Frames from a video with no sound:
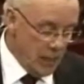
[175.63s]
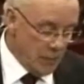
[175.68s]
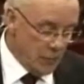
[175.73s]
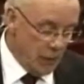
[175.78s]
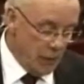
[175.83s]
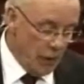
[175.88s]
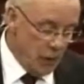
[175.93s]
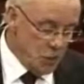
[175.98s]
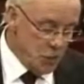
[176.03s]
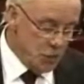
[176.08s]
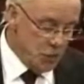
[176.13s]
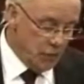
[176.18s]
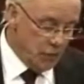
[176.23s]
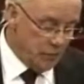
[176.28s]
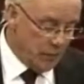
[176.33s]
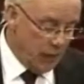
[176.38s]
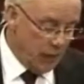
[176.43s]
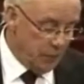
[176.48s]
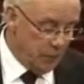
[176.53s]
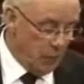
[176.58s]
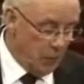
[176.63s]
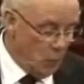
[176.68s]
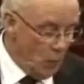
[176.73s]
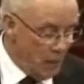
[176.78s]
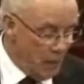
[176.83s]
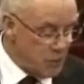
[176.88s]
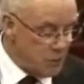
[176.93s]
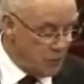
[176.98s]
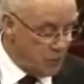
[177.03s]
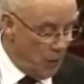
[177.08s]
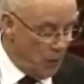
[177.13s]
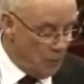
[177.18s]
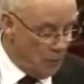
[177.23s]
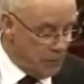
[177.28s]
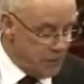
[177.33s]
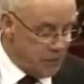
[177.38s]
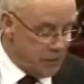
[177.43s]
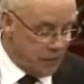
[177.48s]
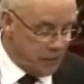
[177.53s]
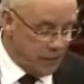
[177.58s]
The notion of keeping one's
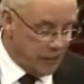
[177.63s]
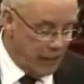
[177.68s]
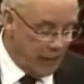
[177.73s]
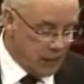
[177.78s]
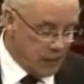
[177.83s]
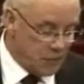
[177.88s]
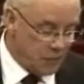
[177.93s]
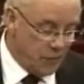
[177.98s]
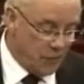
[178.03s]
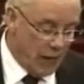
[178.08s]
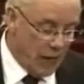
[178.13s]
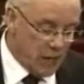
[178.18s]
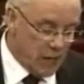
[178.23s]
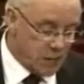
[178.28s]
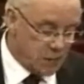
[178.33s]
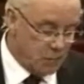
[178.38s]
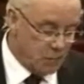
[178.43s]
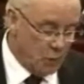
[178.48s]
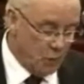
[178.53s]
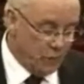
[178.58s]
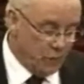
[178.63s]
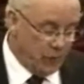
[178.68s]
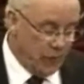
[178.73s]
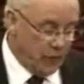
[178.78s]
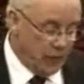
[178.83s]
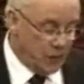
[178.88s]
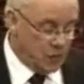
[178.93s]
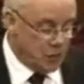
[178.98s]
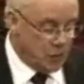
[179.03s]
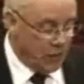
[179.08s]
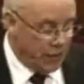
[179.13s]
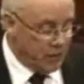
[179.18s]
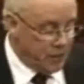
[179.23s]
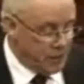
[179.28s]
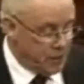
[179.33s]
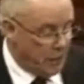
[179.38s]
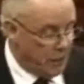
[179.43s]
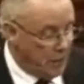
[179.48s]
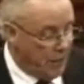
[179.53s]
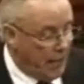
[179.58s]
promise in today's fast-moving,
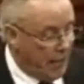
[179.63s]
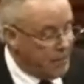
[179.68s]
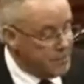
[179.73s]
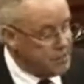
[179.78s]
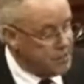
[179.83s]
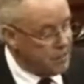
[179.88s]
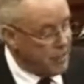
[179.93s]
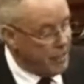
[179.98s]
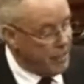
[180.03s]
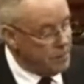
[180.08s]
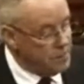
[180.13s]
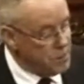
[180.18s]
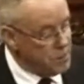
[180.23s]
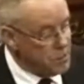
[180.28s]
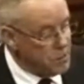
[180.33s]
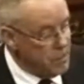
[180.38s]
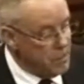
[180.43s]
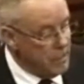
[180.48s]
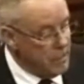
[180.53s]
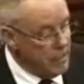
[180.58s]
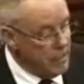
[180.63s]
changing landscapes,